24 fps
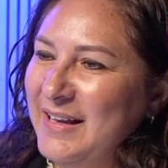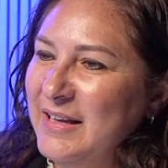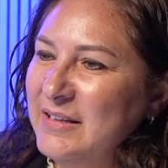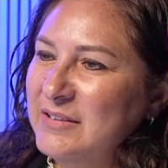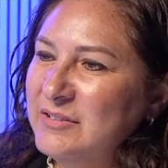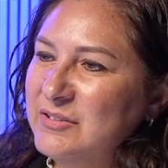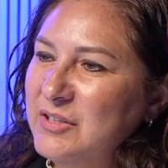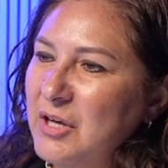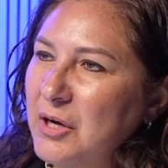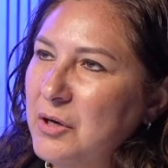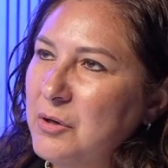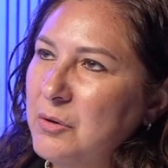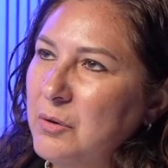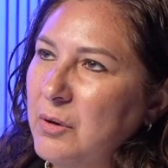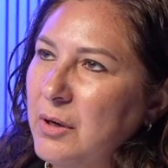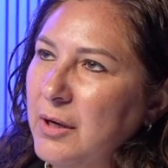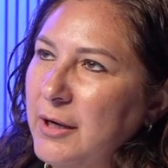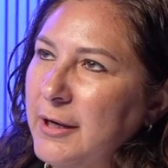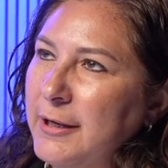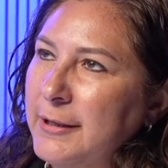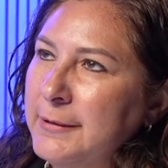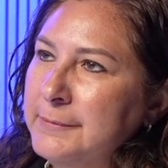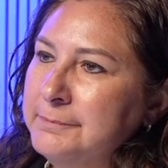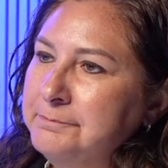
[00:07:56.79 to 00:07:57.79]
So
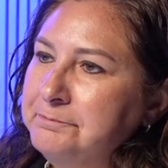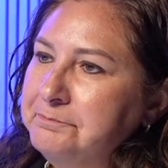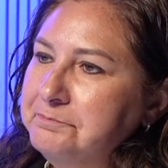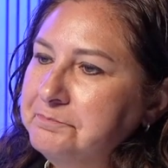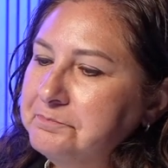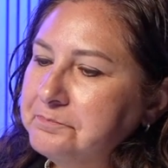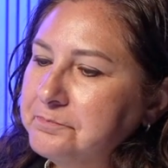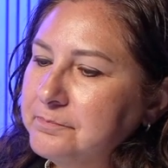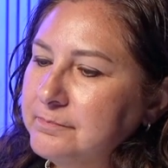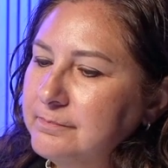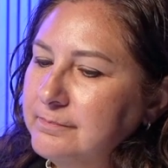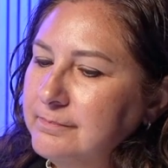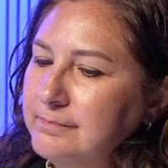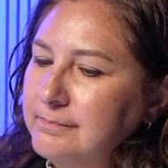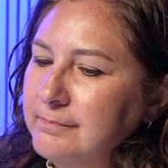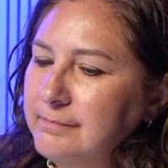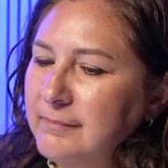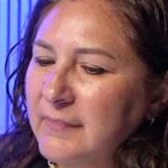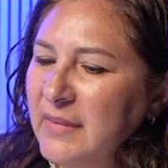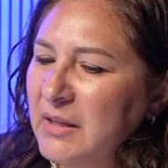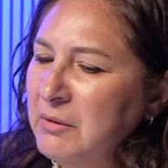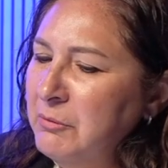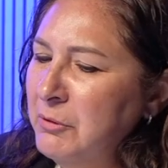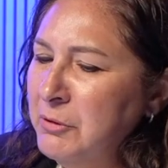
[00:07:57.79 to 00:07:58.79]

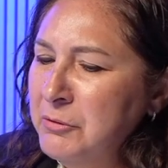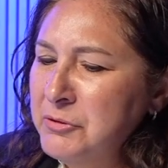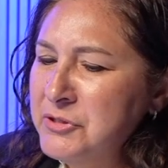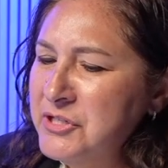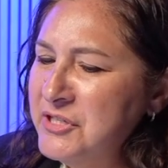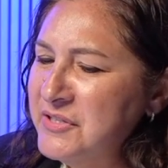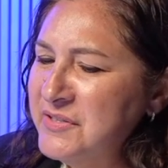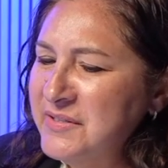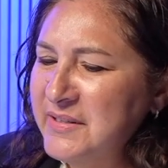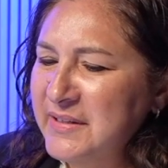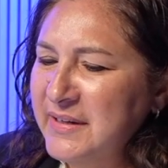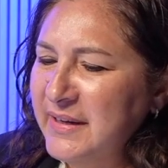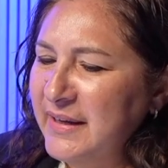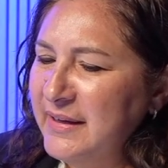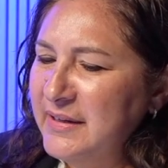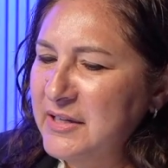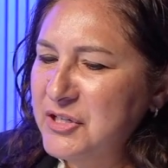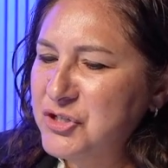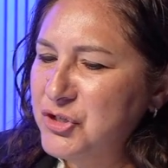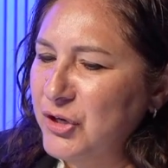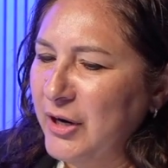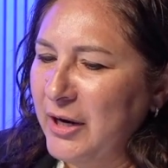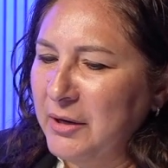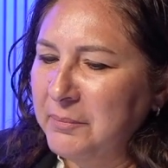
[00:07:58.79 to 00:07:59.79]
we were just sitting at a
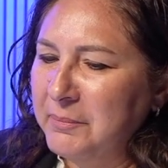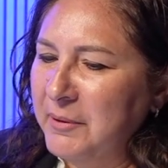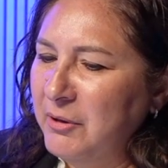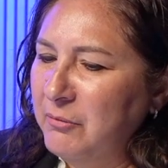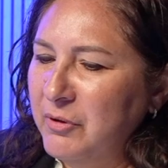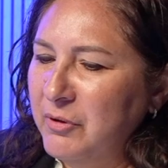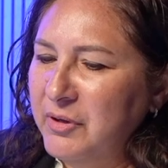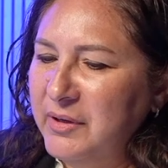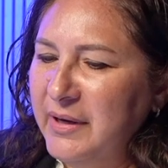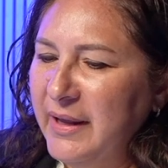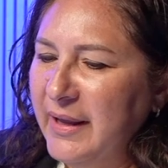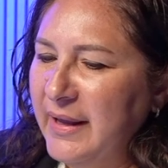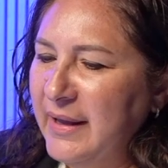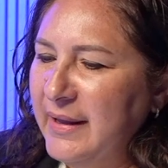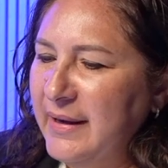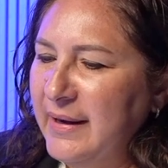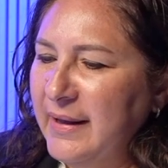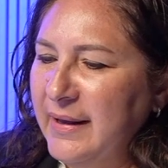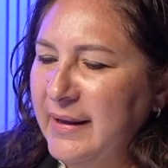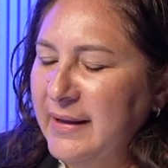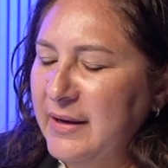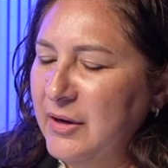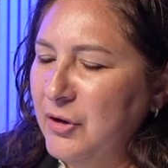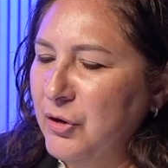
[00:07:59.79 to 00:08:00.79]
track meet day, and
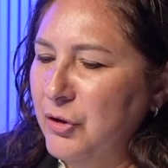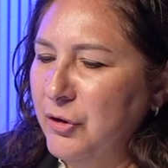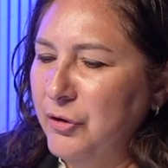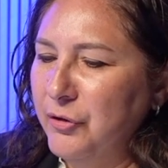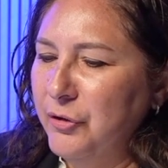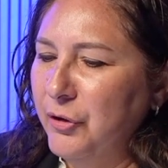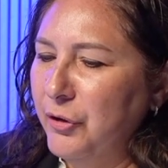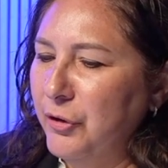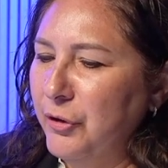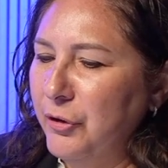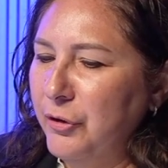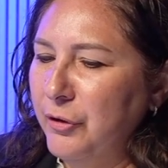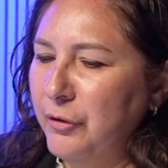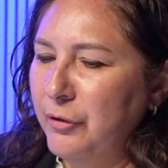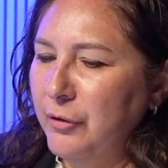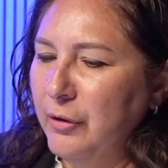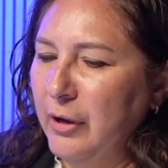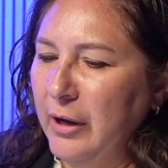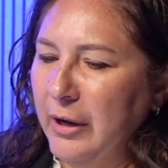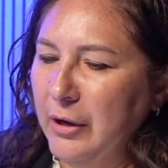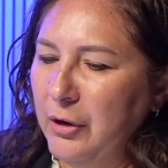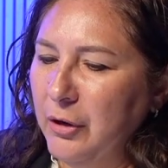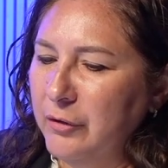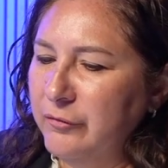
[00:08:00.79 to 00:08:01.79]

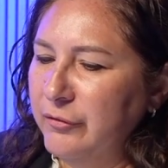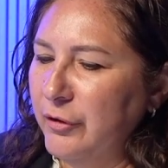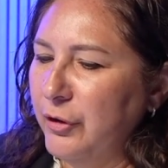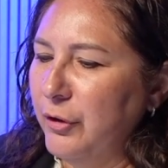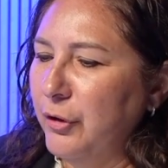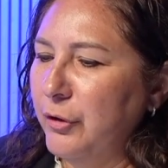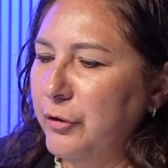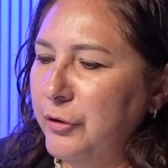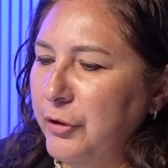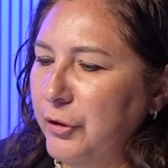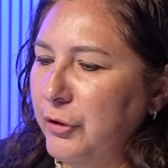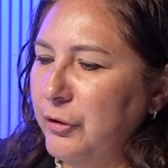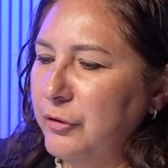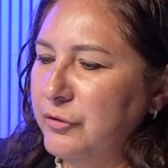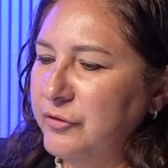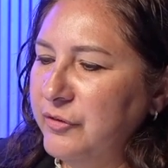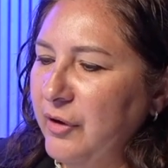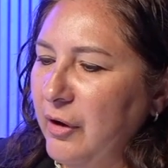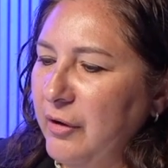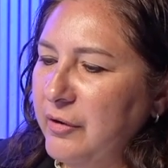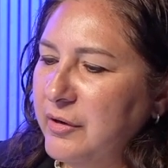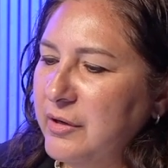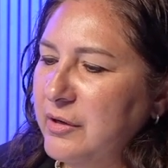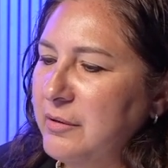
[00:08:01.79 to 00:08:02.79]
I overheard her
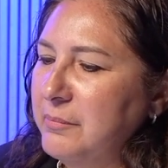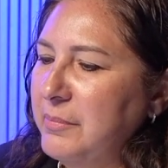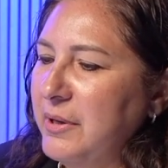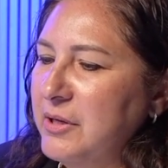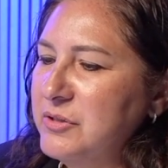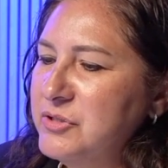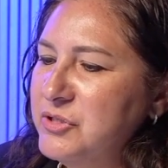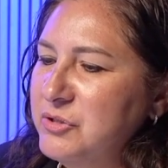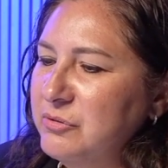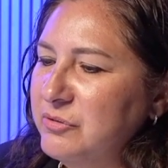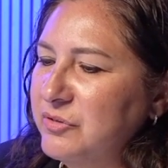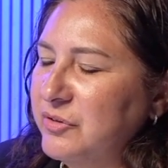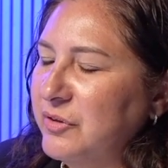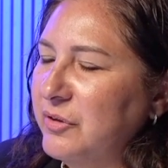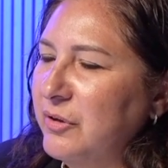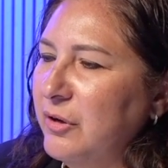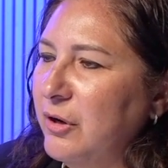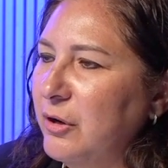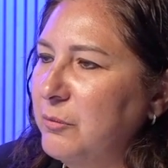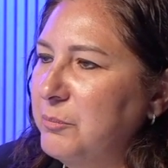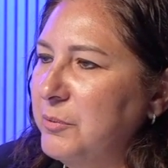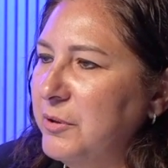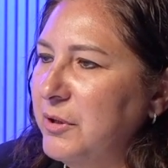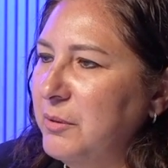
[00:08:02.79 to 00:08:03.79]
talking about she was going
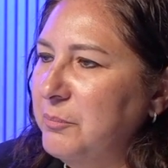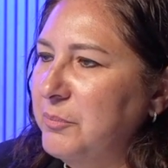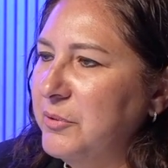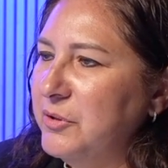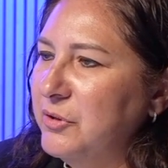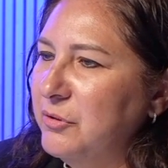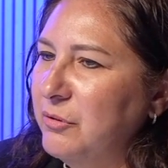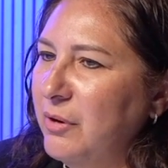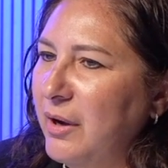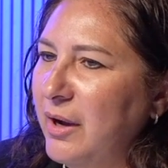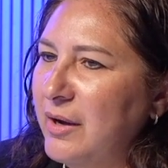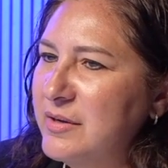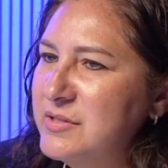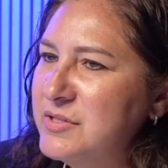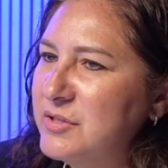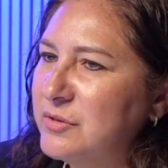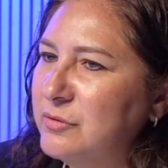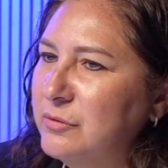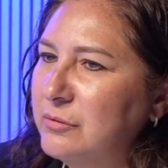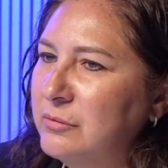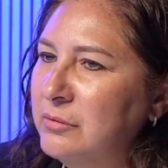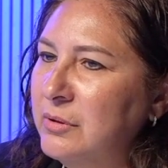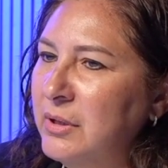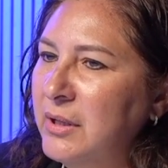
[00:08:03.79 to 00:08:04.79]
to open up a new high
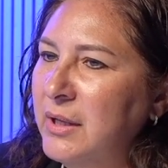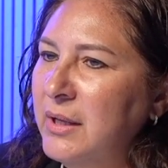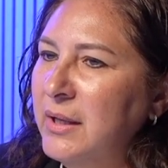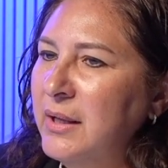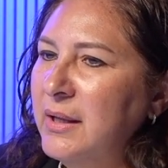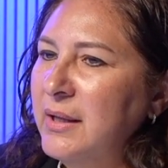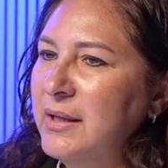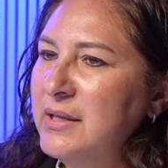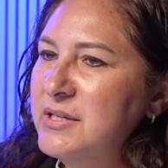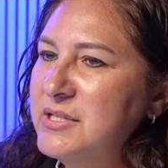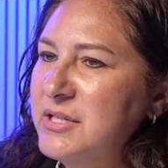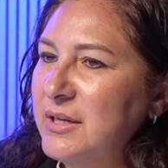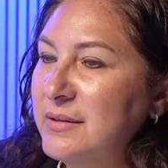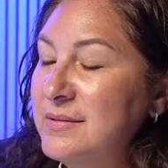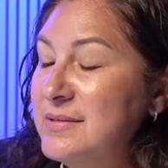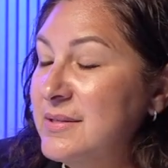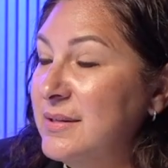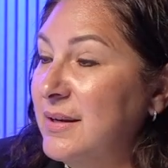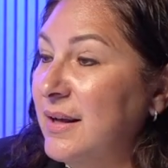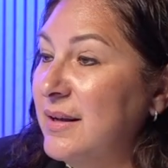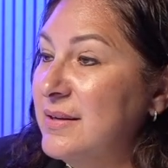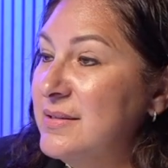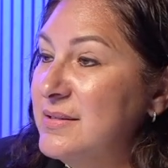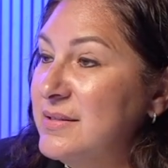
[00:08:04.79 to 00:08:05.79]
school in
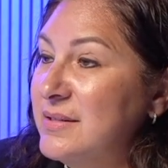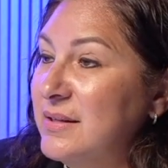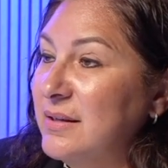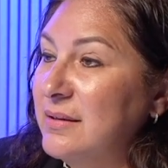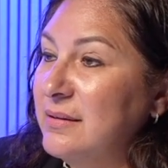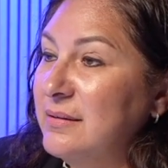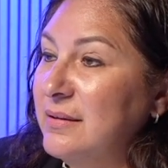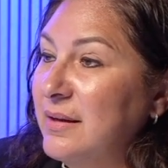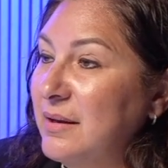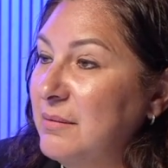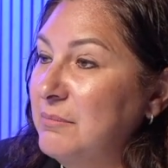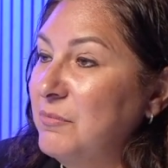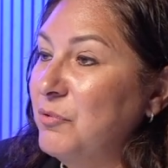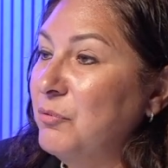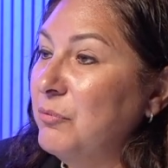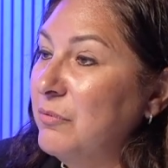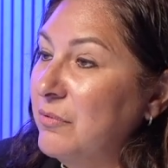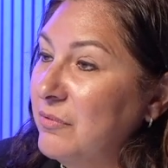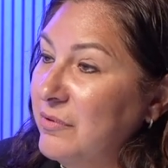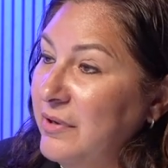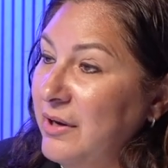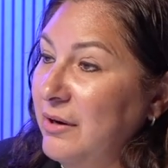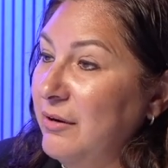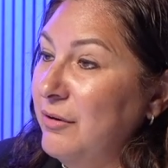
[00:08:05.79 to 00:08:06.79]
Judson ISD named
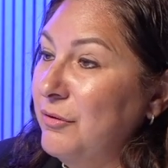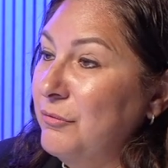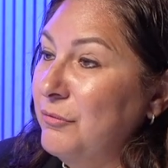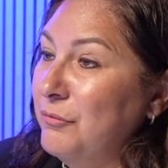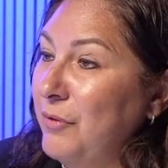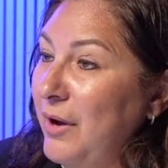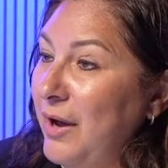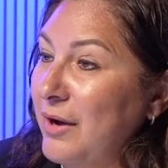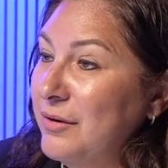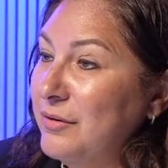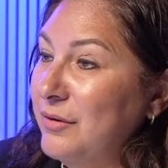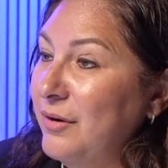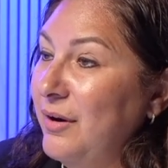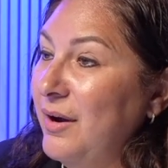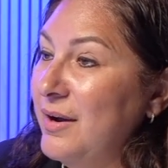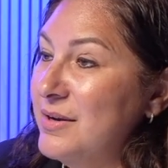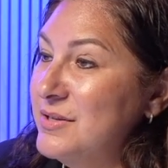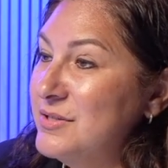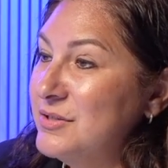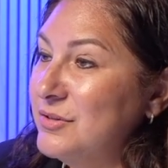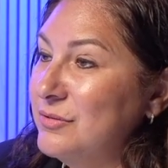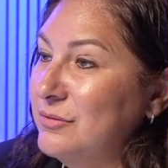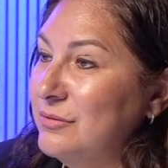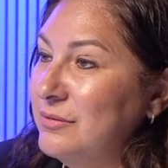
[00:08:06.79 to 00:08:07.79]
Karen Wagner High
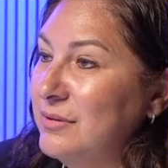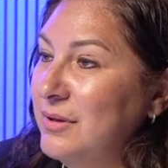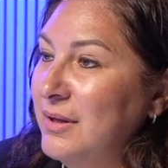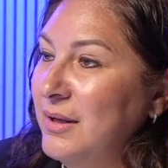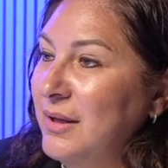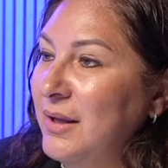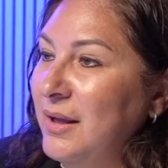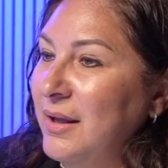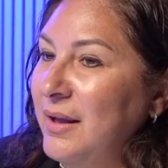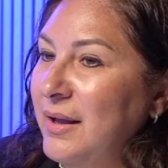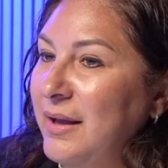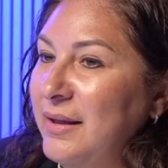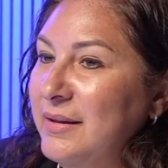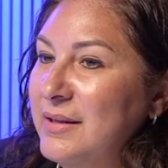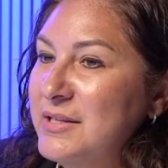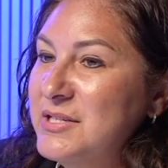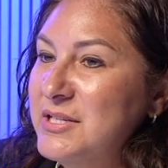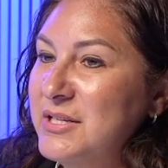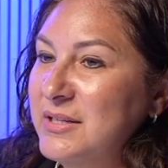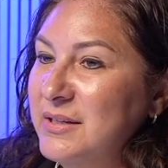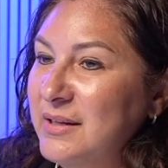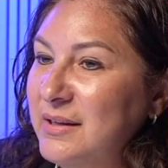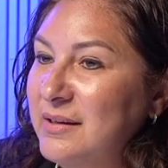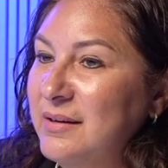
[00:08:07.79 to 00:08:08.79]
School, and that
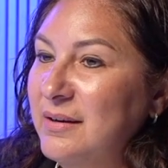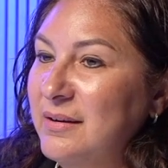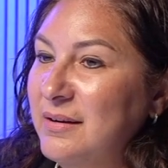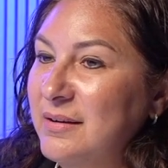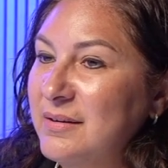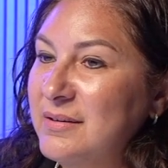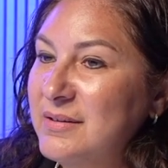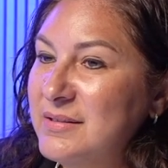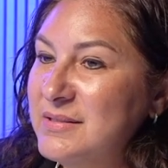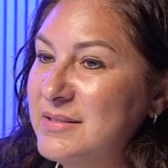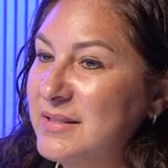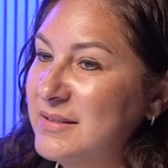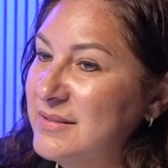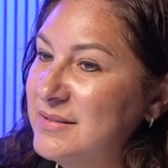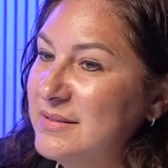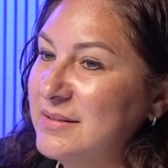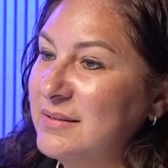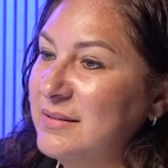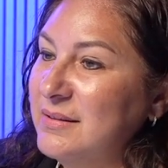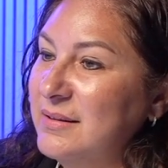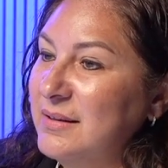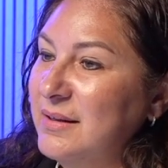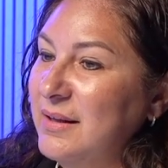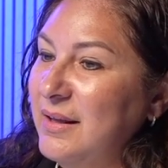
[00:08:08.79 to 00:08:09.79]
she needed an
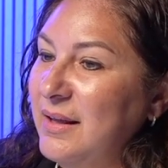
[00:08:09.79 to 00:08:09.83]
assistant.